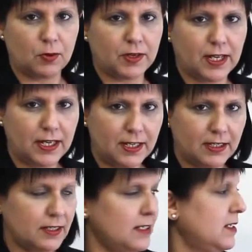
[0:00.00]
Okay?
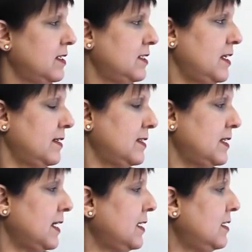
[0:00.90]
Take a
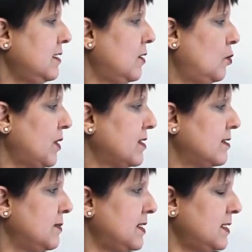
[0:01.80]
second. What's
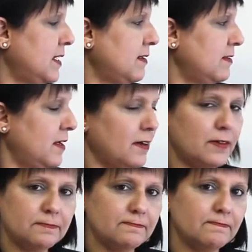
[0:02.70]
the mistake there?